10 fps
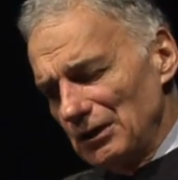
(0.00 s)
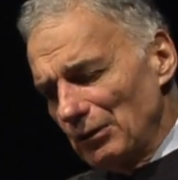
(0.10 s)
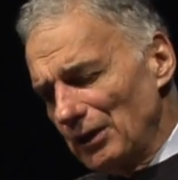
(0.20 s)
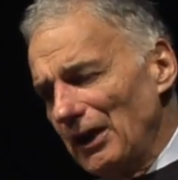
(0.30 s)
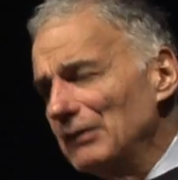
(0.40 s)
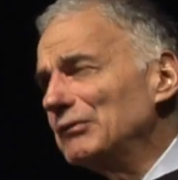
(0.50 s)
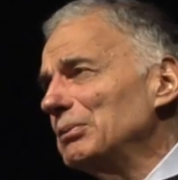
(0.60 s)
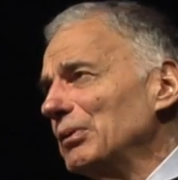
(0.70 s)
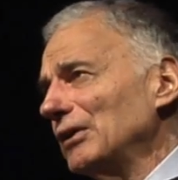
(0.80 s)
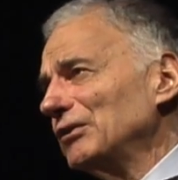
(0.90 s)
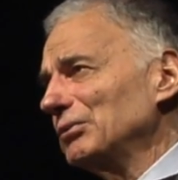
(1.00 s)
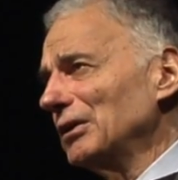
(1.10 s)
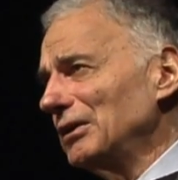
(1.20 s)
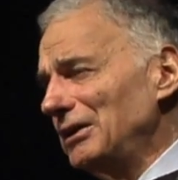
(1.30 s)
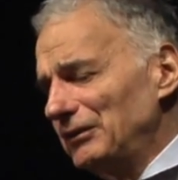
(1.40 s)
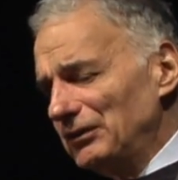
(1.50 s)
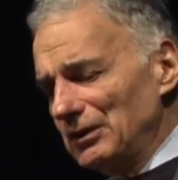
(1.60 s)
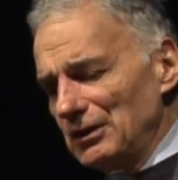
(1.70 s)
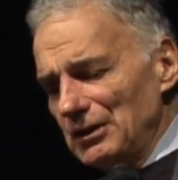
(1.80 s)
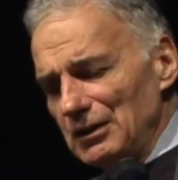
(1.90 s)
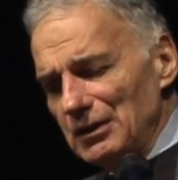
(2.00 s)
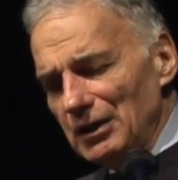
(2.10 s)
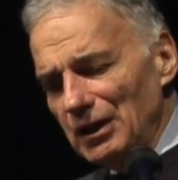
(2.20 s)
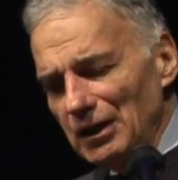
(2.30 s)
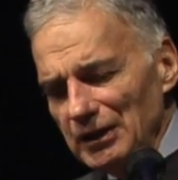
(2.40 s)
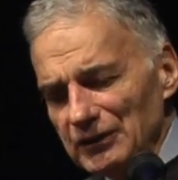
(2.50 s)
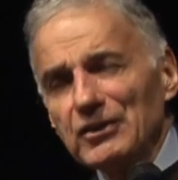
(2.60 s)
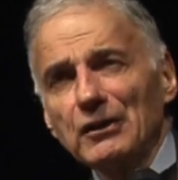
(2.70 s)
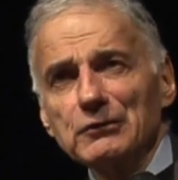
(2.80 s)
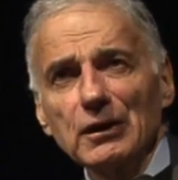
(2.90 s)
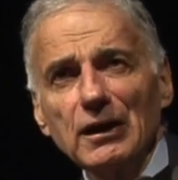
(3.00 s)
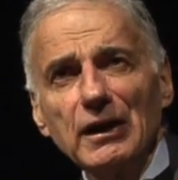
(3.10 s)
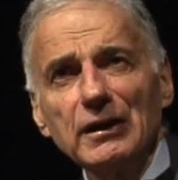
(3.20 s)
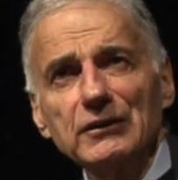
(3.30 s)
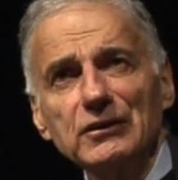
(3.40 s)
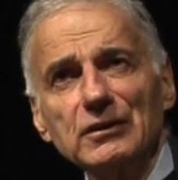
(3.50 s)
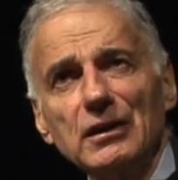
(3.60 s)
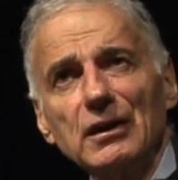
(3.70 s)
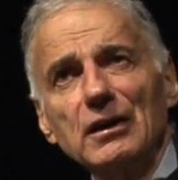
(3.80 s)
where every press release is centralized.